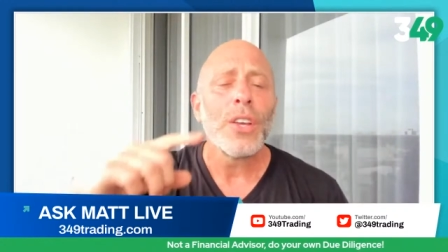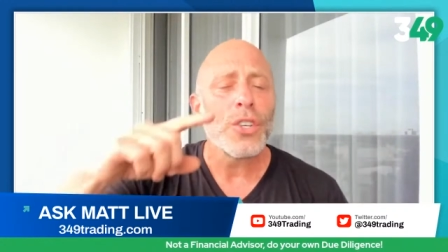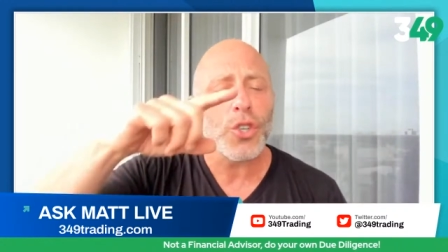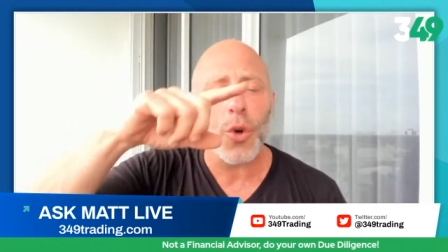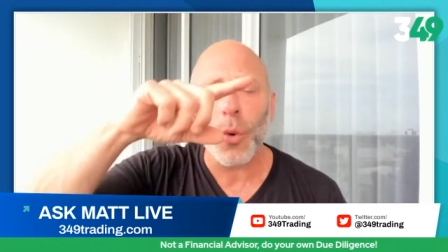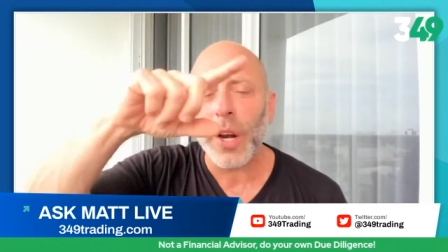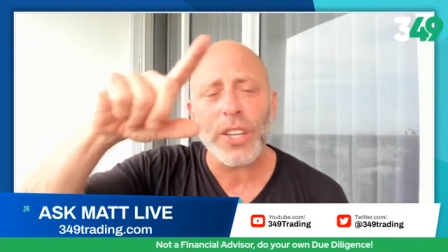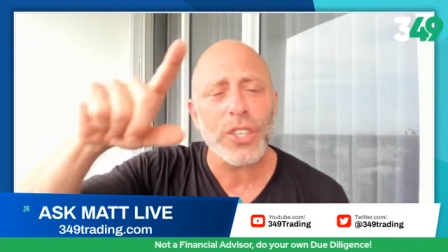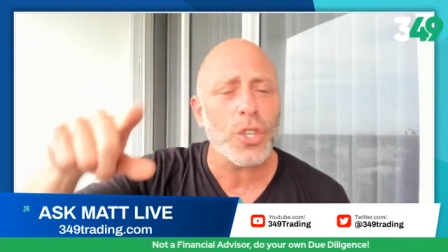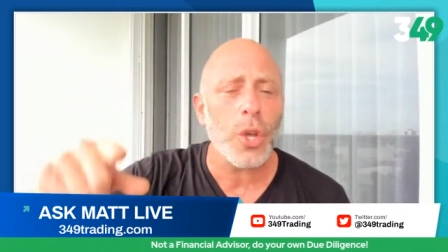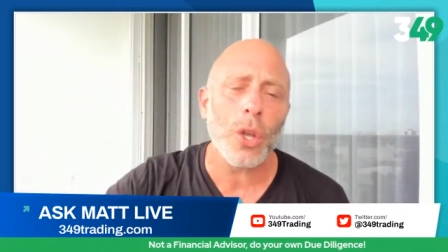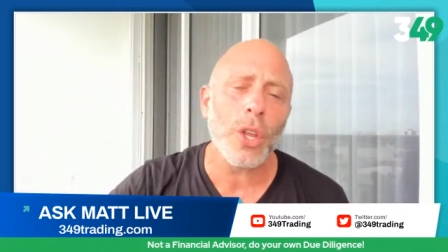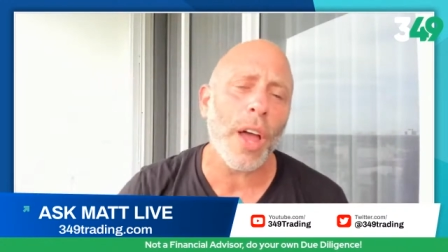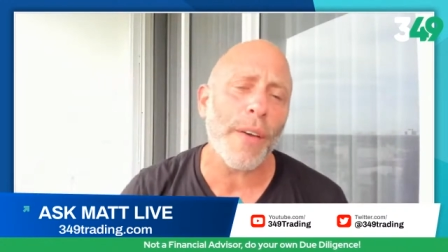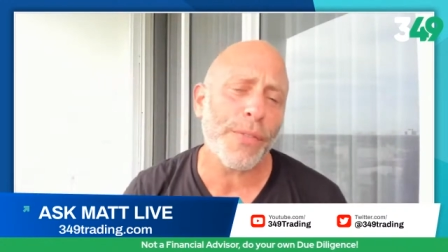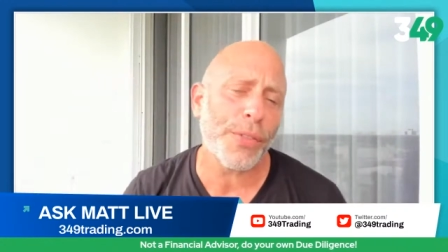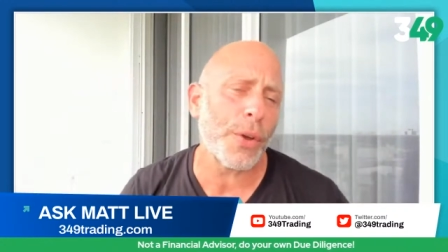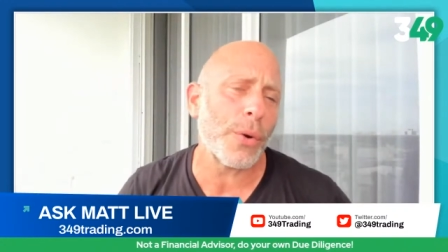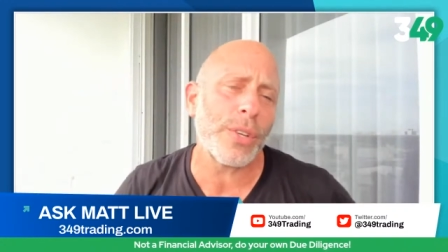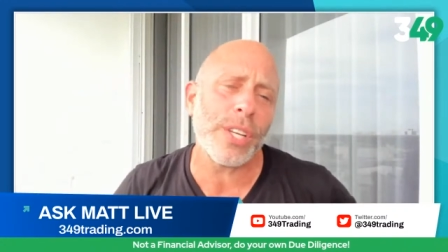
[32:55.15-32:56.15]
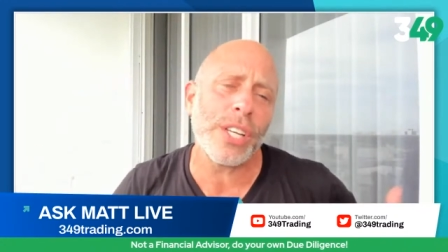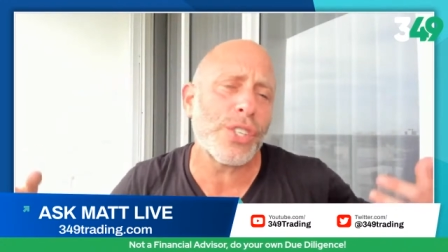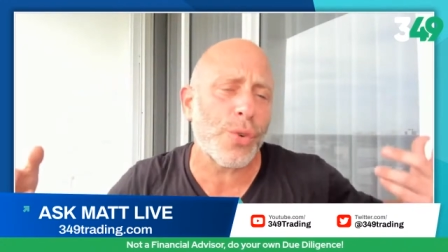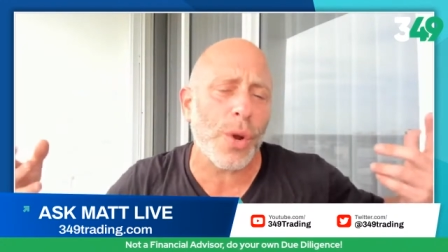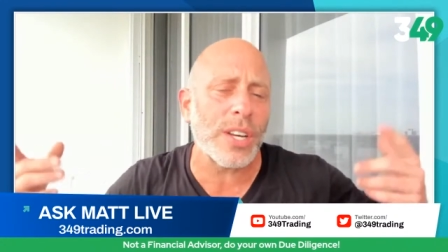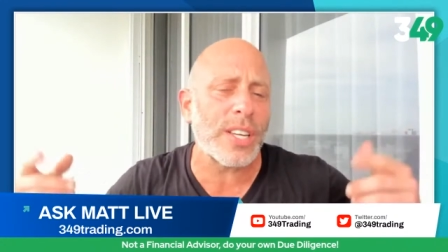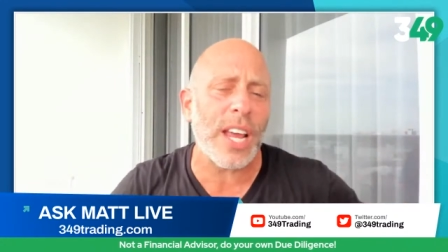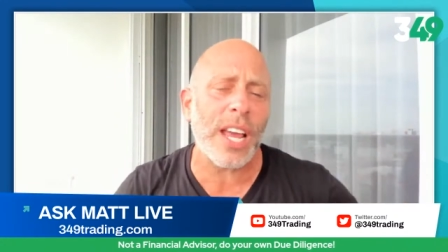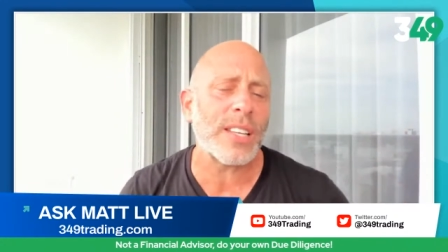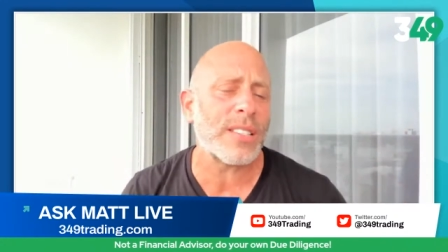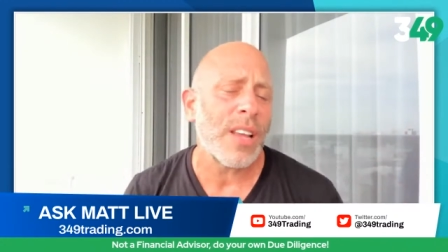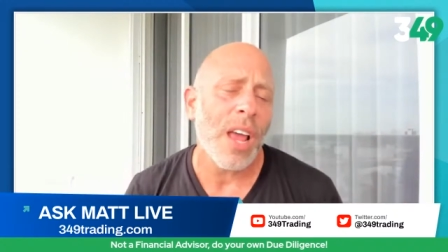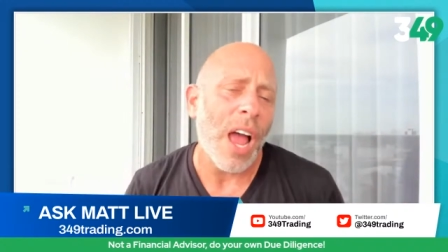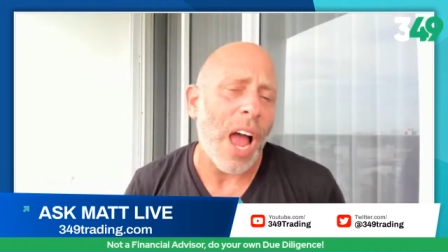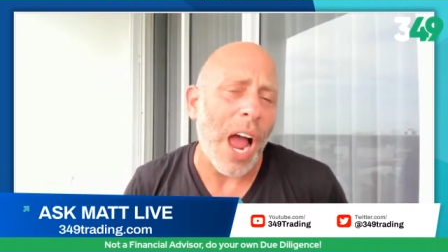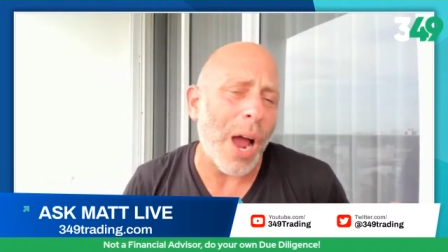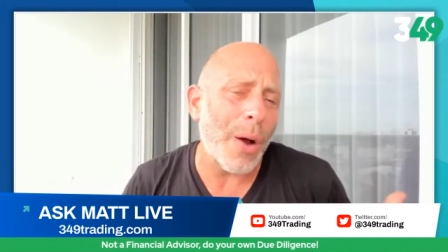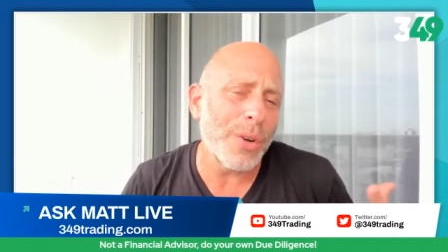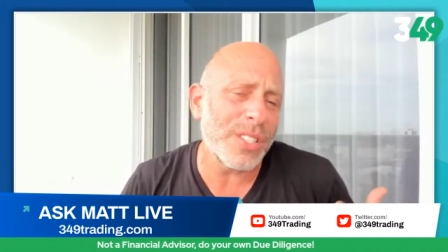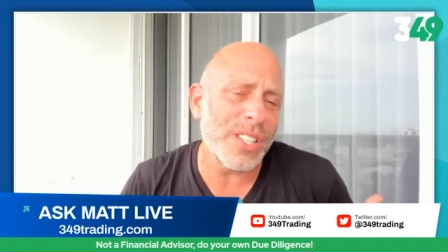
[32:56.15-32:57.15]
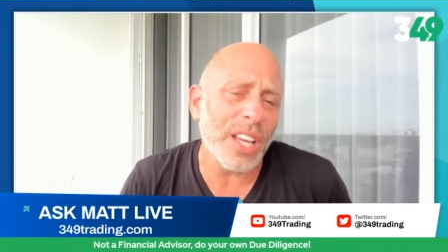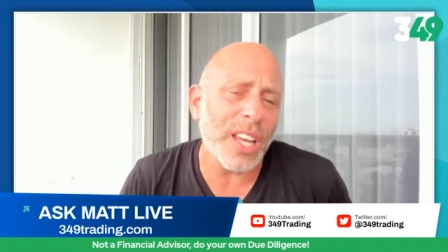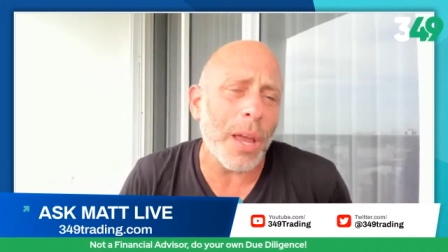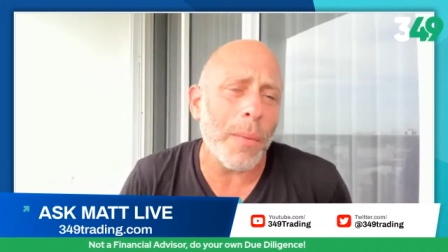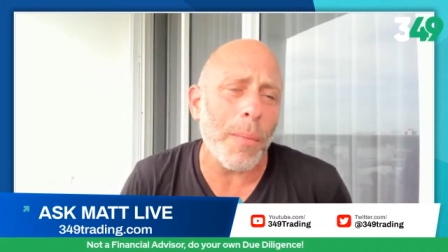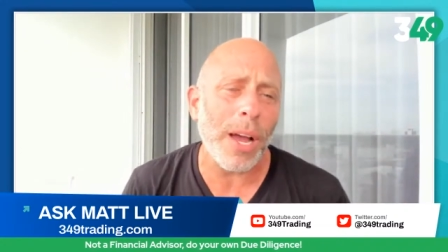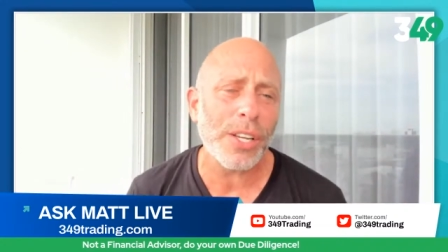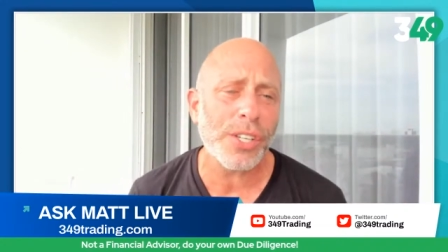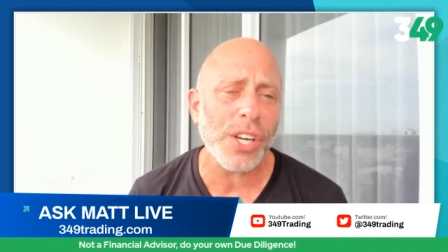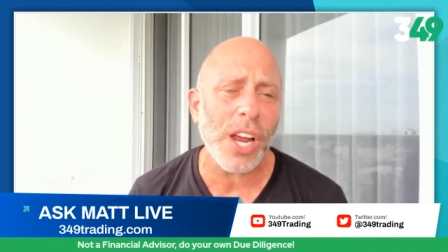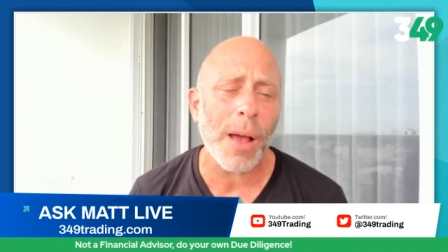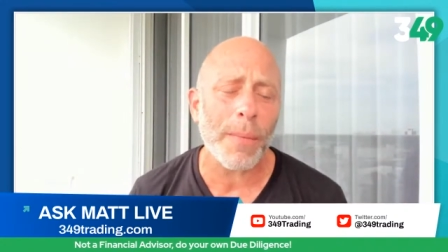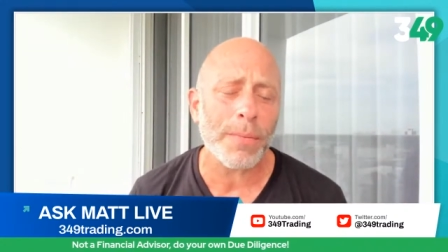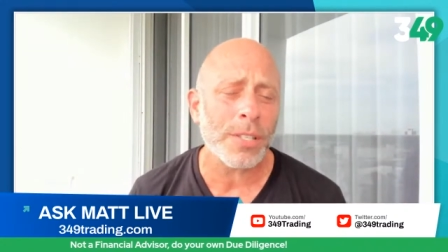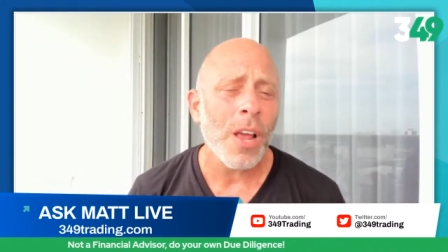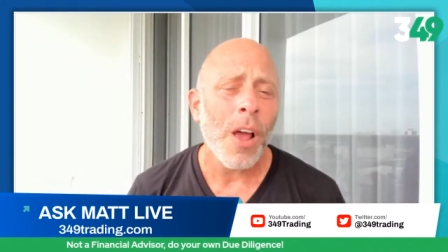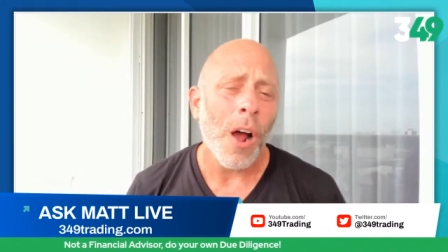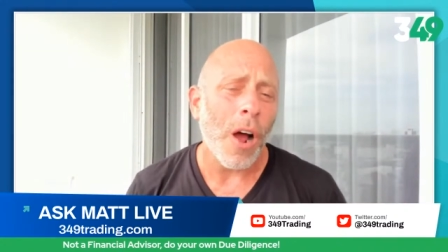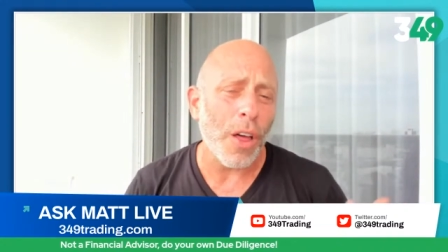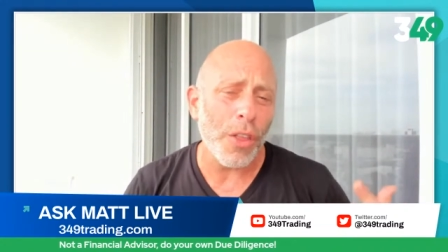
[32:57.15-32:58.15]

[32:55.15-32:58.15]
So when it sold off 13 straight days, I was licking my chops.